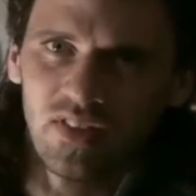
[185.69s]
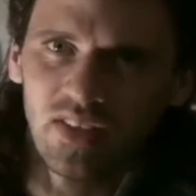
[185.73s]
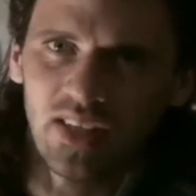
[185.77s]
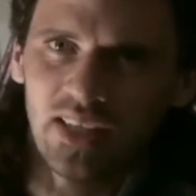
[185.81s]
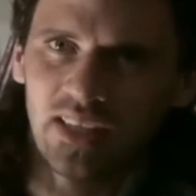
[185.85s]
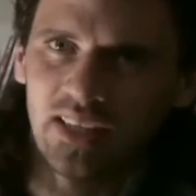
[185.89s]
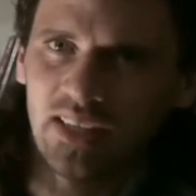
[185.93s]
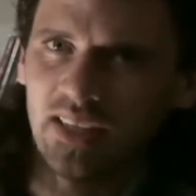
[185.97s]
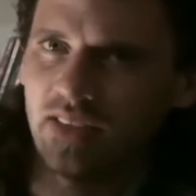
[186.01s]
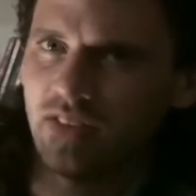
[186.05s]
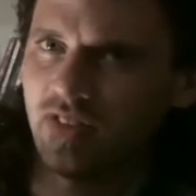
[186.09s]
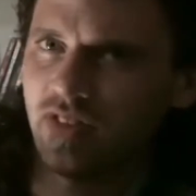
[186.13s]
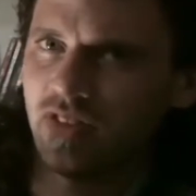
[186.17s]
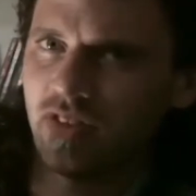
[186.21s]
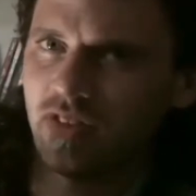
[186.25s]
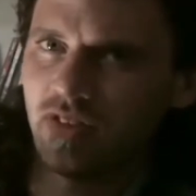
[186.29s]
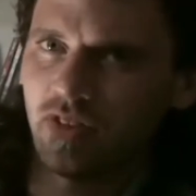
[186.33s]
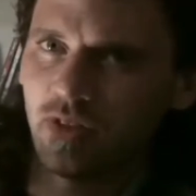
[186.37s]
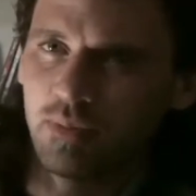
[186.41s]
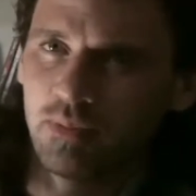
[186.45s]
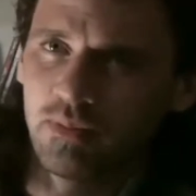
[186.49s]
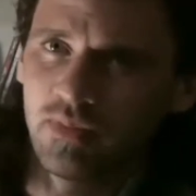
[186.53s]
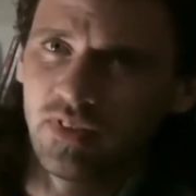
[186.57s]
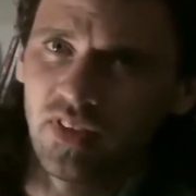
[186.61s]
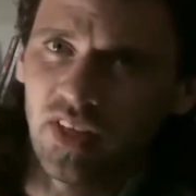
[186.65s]
again, let's
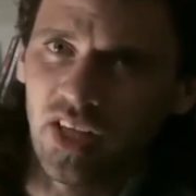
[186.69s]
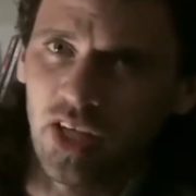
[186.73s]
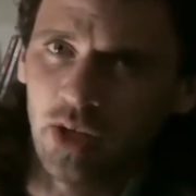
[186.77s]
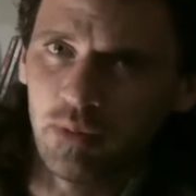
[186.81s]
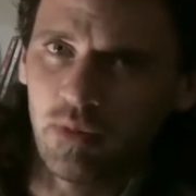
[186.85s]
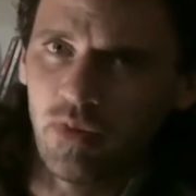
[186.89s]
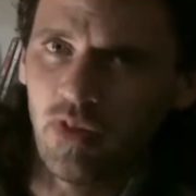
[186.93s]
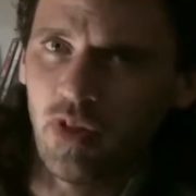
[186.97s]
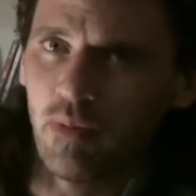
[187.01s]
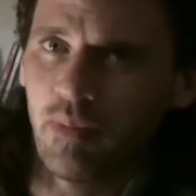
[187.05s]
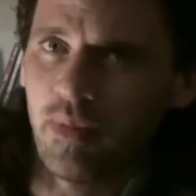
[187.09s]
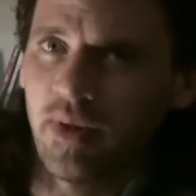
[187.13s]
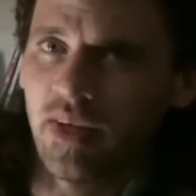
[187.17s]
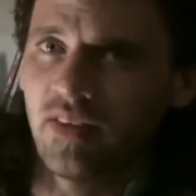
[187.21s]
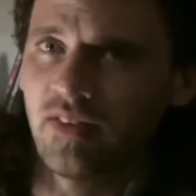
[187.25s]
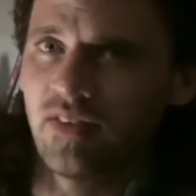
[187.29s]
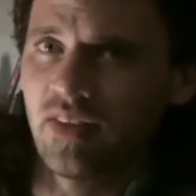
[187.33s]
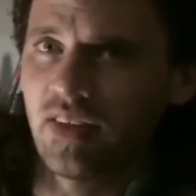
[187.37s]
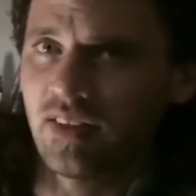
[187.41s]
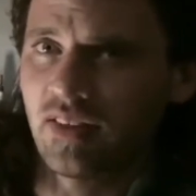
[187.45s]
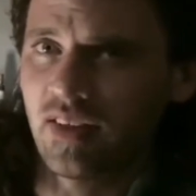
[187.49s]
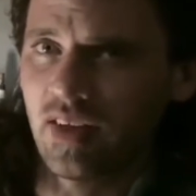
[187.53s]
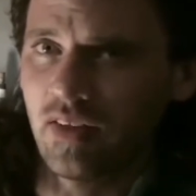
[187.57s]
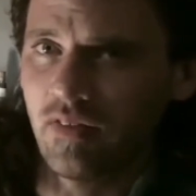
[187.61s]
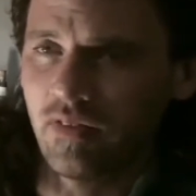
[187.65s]
just start with the
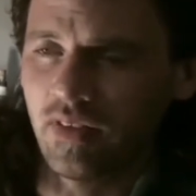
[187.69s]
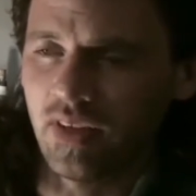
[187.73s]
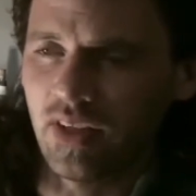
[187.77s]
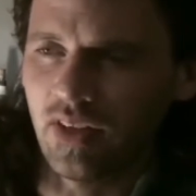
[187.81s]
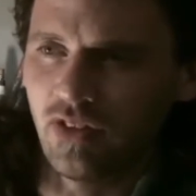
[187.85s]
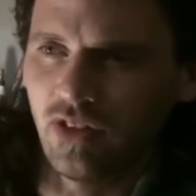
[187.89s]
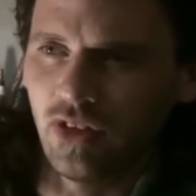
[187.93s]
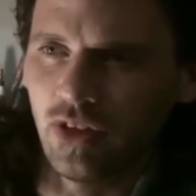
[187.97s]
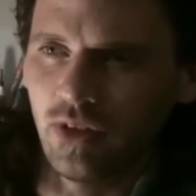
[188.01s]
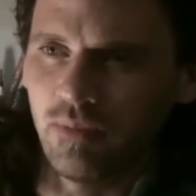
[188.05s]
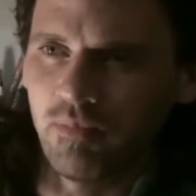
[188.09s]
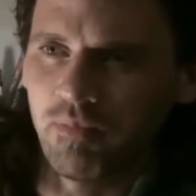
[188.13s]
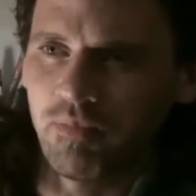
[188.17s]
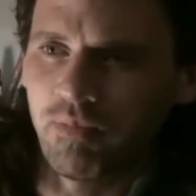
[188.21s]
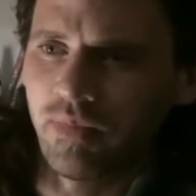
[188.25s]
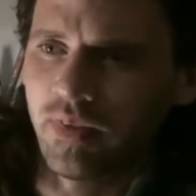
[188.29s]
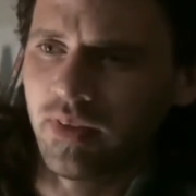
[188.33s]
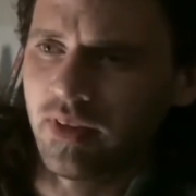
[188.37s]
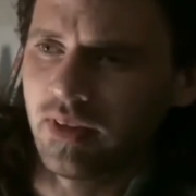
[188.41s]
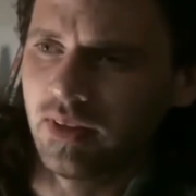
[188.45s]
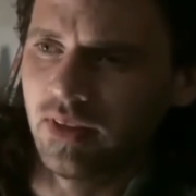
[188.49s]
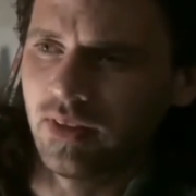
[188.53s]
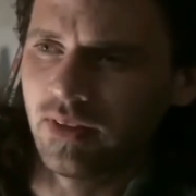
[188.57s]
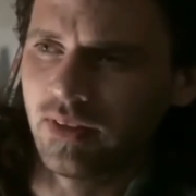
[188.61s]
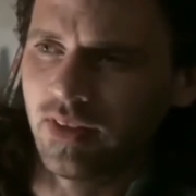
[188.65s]
basic definition.
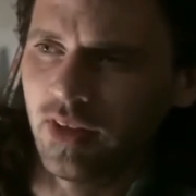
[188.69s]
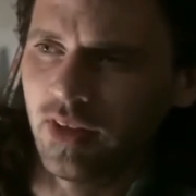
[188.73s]
Look